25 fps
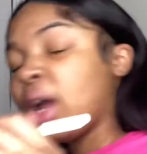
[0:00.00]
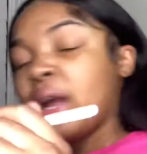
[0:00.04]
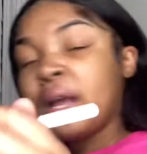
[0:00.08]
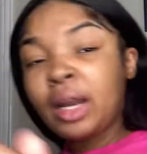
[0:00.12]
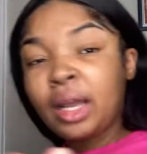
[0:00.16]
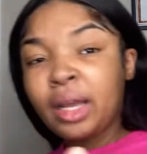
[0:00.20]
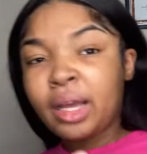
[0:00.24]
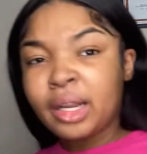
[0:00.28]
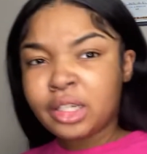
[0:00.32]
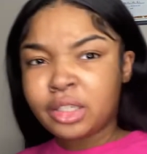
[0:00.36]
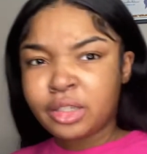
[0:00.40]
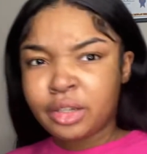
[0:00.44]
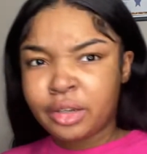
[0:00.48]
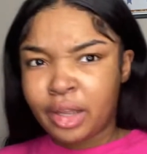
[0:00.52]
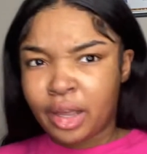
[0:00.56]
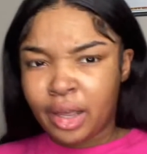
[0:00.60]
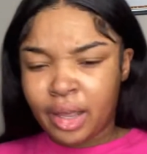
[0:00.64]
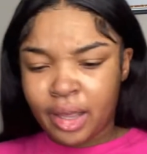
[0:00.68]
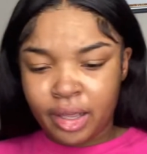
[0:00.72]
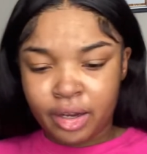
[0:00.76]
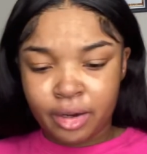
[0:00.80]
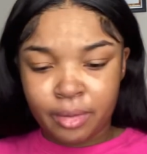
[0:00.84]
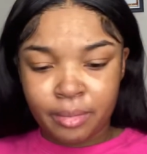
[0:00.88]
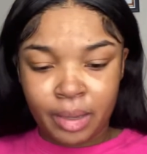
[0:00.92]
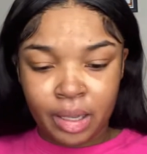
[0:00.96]
and I gotta show y'all
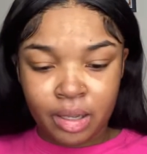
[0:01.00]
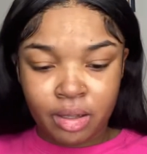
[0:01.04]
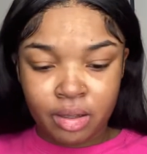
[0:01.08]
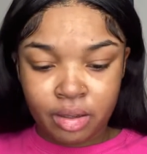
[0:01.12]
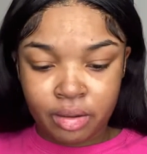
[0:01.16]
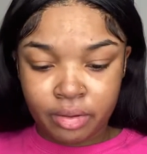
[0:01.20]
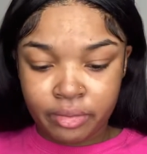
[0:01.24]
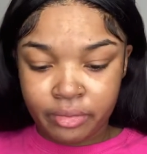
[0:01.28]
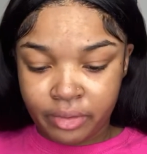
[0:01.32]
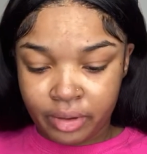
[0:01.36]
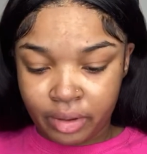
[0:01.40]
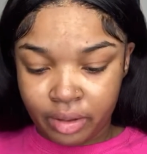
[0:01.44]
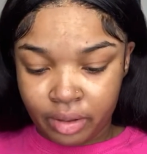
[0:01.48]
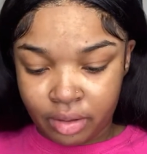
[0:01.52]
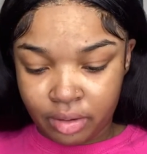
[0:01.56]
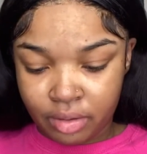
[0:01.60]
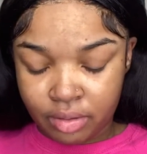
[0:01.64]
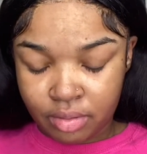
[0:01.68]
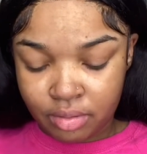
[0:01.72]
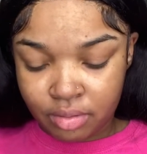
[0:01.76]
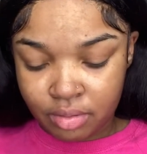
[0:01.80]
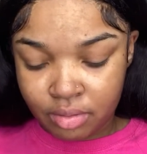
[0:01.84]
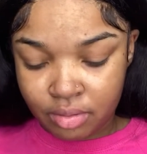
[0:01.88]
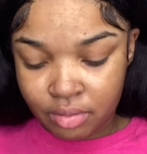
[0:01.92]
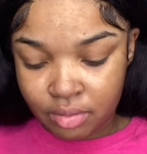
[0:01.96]
how to make a fan.
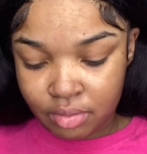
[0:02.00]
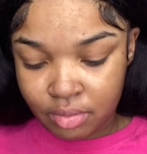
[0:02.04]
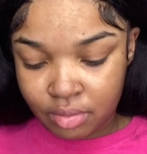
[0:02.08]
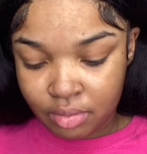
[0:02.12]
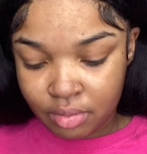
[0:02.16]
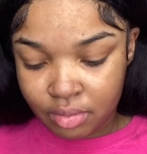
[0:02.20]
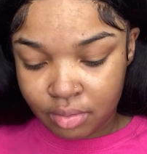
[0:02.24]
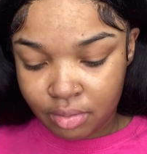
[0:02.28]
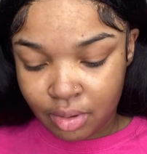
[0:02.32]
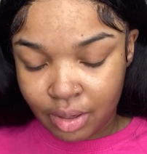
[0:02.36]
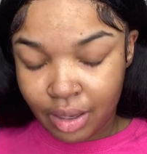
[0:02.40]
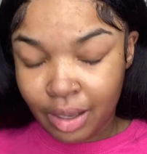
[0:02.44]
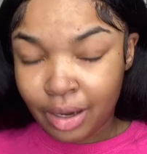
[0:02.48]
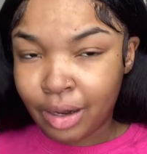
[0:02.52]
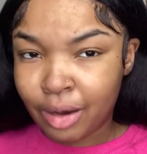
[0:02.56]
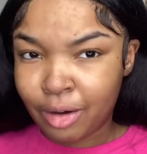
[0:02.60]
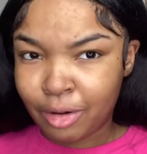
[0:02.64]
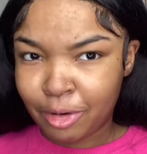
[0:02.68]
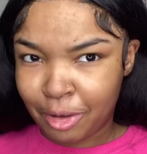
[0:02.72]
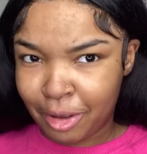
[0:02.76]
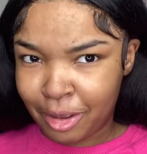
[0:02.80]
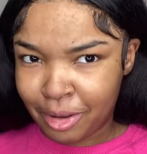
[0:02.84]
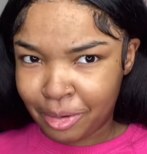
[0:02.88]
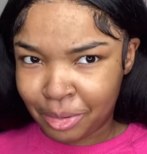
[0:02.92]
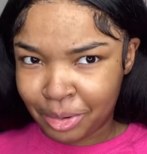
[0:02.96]
And I don't know
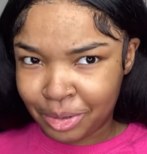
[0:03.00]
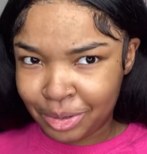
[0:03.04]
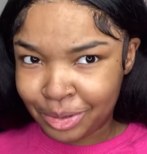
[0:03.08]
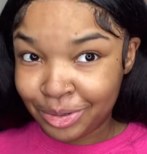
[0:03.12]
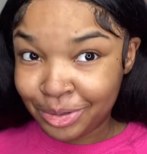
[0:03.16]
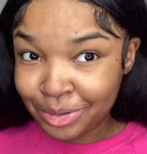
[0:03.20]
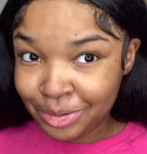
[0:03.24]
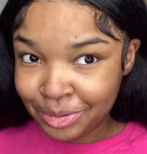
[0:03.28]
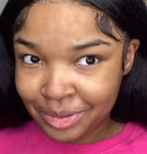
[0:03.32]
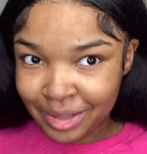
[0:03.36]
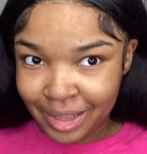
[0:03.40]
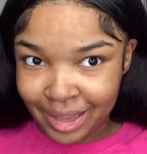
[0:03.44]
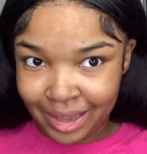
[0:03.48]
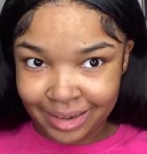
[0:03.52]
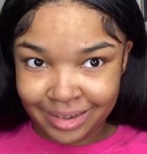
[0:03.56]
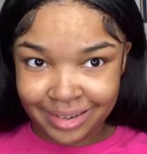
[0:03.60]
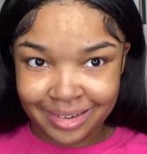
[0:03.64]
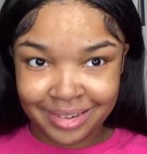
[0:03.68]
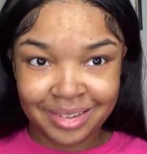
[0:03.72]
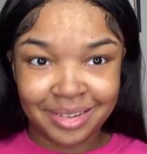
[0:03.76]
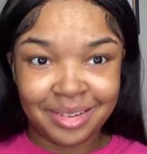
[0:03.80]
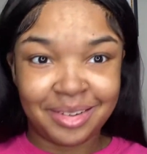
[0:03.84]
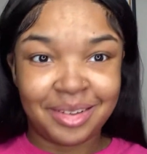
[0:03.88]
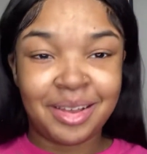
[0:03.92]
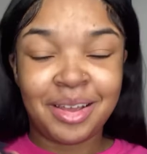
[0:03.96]
how I want to do that.
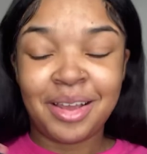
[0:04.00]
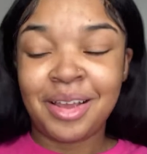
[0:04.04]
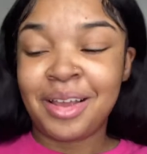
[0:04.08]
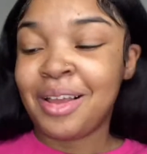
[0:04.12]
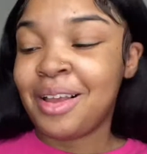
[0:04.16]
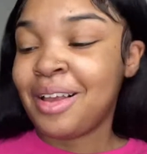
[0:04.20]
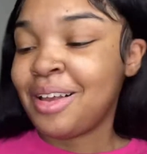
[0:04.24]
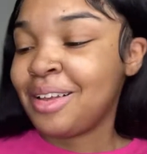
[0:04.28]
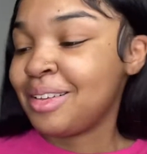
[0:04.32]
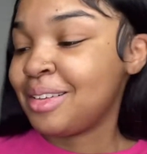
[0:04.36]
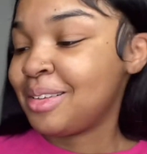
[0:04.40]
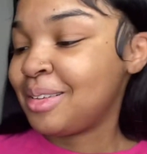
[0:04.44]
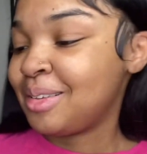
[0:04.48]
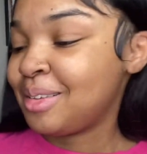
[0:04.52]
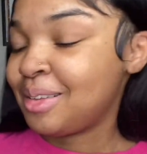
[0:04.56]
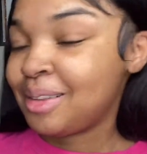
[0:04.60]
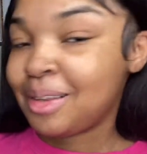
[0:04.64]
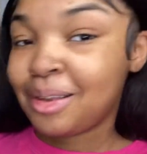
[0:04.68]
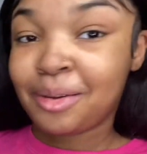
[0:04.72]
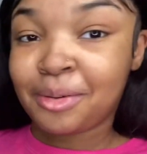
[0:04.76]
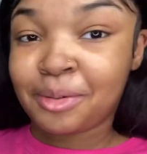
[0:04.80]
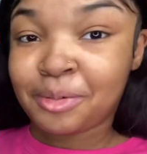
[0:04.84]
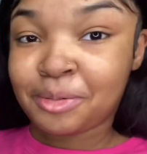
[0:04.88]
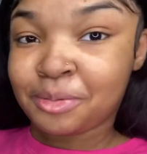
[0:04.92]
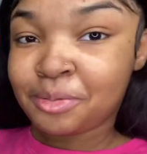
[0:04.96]

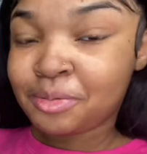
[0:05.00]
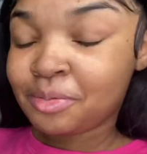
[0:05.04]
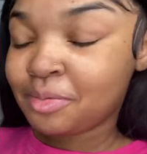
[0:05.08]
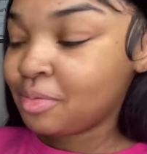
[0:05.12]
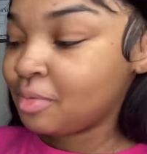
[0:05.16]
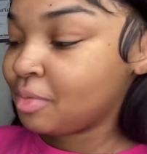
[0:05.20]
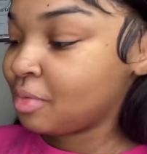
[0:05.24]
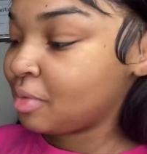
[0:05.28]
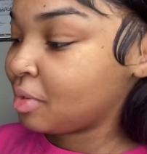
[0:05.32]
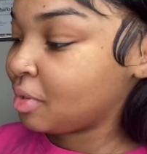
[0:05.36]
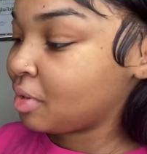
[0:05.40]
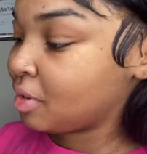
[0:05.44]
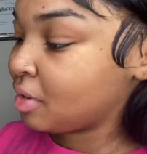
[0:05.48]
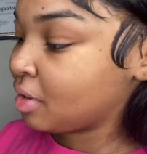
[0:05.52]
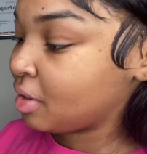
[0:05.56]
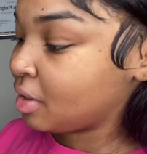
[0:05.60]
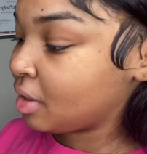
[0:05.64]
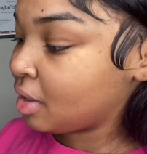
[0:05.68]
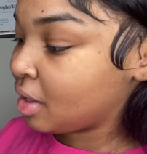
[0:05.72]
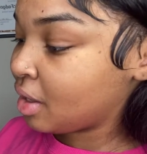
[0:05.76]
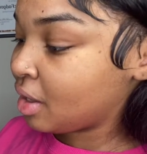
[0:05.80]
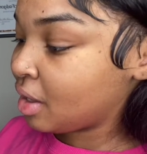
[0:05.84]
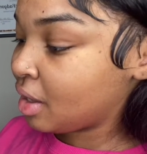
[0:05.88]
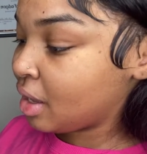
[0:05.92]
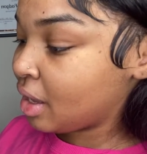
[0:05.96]
So
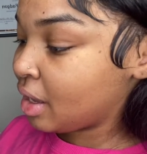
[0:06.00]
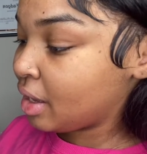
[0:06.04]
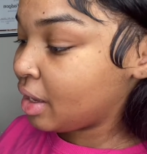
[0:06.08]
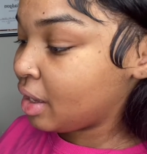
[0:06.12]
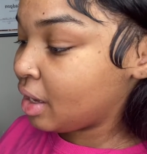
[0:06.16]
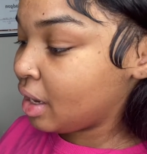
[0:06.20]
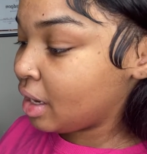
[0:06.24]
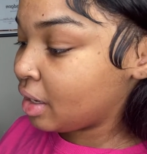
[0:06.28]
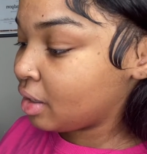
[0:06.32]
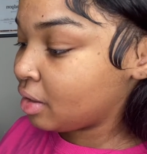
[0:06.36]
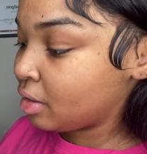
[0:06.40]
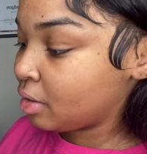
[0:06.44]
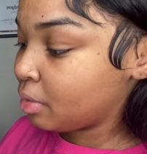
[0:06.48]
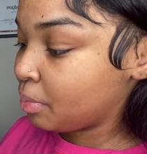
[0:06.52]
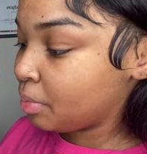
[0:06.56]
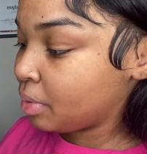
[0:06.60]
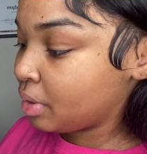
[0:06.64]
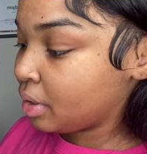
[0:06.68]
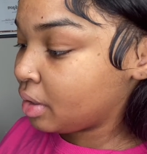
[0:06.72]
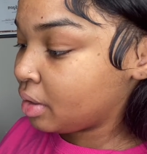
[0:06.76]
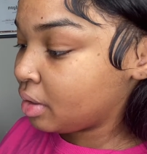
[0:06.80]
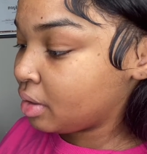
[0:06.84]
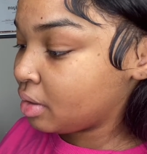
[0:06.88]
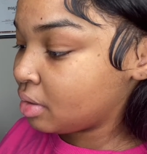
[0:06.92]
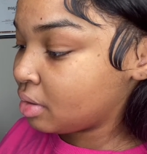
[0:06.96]
I get like a little
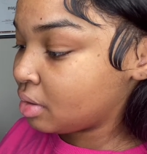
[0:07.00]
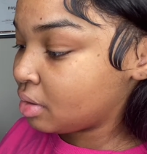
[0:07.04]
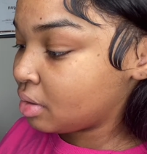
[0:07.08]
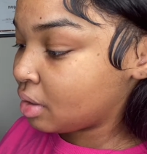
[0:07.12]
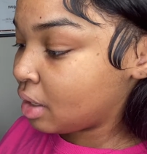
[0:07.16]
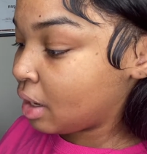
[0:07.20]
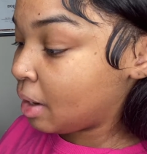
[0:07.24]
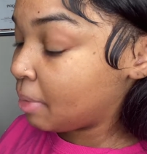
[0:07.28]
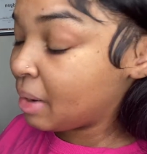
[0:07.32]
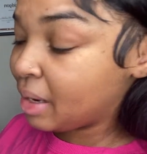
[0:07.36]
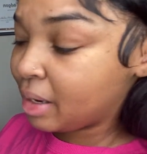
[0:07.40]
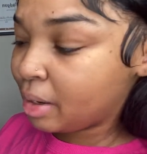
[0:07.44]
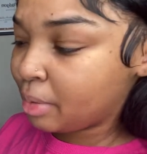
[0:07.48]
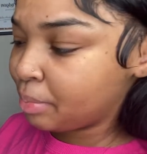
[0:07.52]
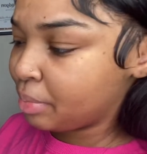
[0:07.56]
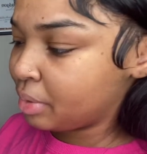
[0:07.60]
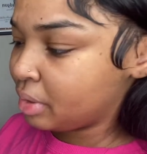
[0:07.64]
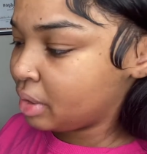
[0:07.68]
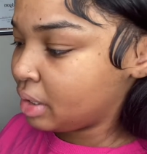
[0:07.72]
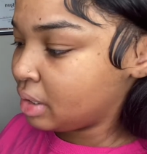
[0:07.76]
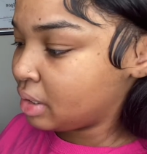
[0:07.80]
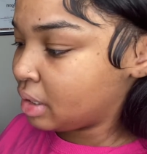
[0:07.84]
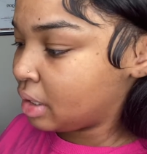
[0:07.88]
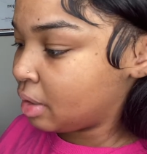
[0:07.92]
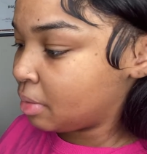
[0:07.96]
piece. I'm not gonna put
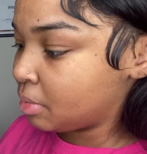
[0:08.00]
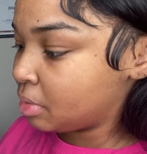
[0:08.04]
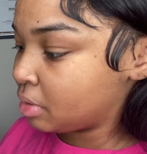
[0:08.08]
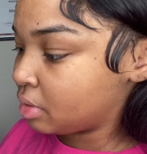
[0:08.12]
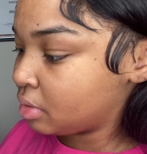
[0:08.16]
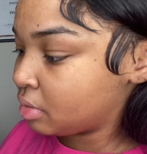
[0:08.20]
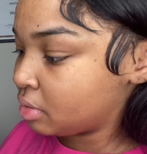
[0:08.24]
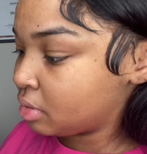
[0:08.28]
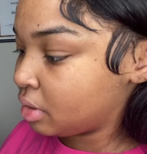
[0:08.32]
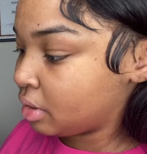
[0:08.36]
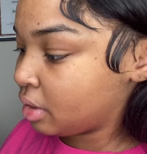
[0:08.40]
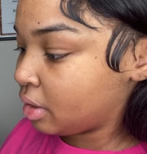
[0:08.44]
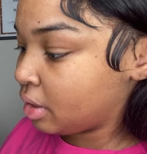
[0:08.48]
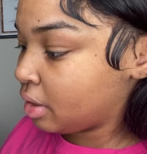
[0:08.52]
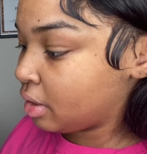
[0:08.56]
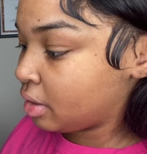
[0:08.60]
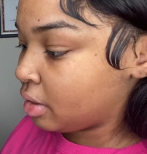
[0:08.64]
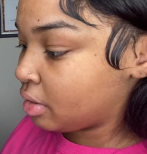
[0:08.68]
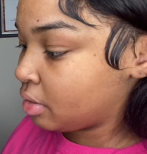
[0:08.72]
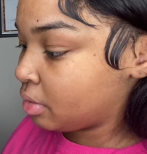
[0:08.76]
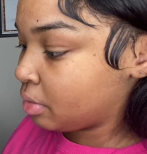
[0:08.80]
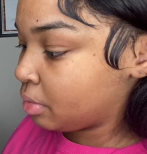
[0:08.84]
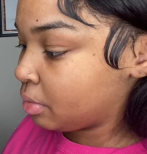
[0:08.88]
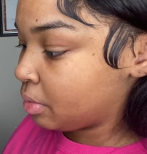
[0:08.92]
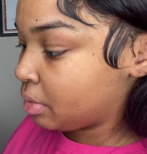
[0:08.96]
this on, I'm just gonna show y'all how to
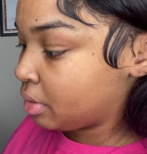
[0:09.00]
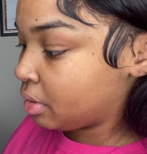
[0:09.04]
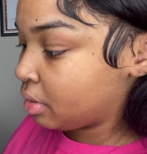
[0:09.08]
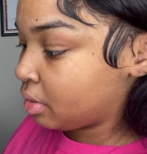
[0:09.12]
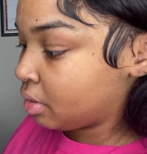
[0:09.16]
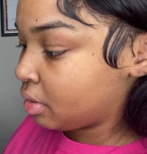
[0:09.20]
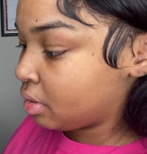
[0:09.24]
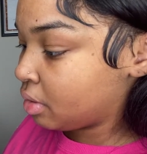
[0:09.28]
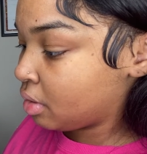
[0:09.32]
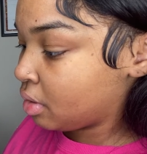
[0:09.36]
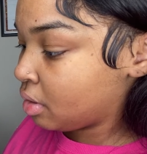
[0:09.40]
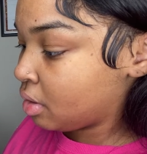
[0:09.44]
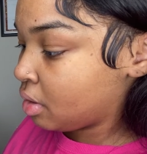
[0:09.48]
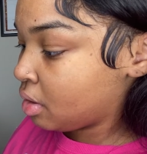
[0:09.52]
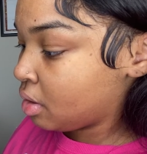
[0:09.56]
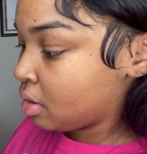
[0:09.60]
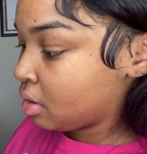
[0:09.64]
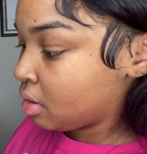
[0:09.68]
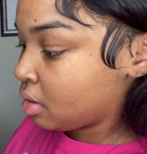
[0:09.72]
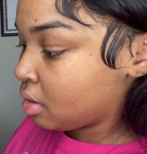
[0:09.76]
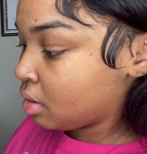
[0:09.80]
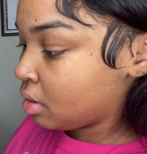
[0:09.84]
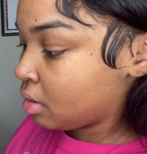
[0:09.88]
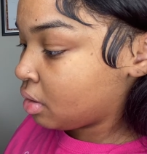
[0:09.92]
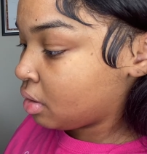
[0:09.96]
do it.
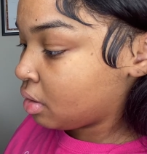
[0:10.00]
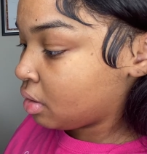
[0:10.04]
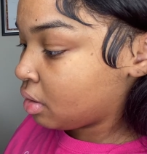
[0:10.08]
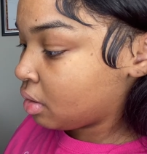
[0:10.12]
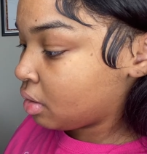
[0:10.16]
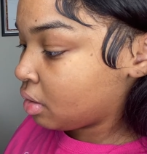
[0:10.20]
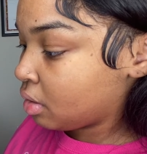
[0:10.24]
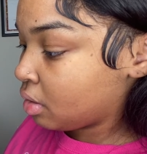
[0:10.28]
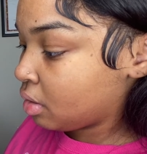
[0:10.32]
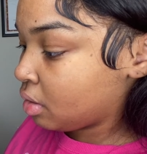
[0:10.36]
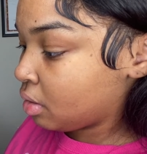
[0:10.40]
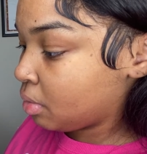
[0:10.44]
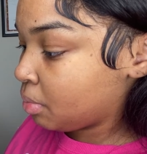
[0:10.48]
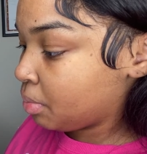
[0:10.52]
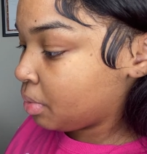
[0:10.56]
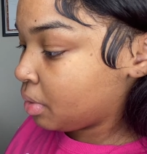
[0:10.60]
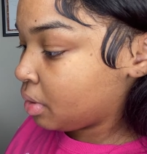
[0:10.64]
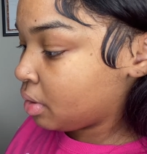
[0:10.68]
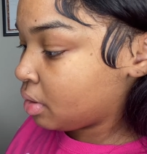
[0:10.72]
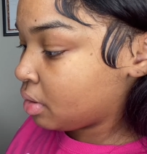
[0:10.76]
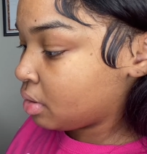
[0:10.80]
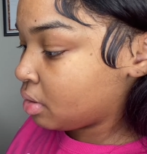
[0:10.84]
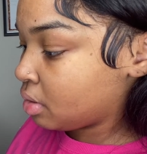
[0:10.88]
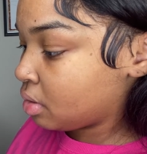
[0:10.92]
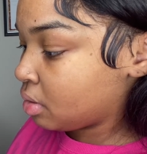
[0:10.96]
A little
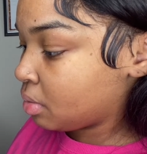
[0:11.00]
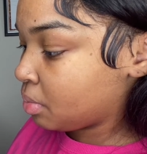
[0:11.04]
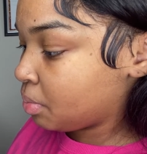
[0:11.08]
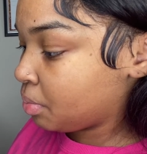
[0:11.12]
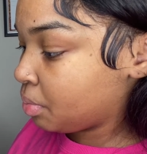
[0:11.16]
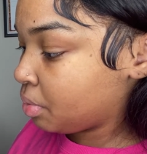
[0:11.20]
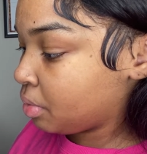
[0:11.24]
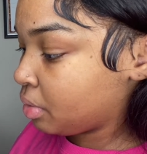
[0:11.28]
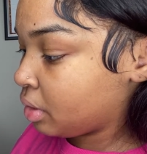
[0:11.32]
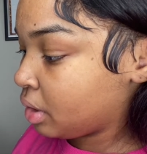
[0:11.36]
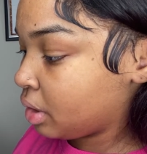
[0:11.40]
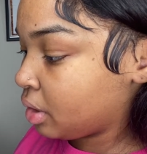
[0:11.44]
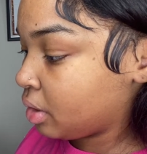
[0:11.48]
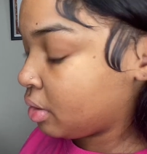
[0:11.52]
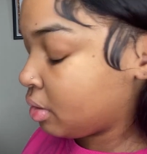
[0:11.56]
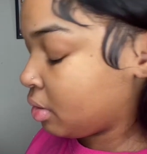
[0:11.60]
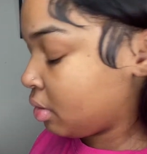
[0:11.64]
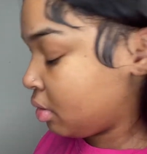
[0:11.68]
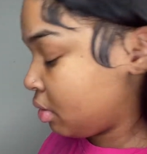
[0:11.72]
piece, pull it,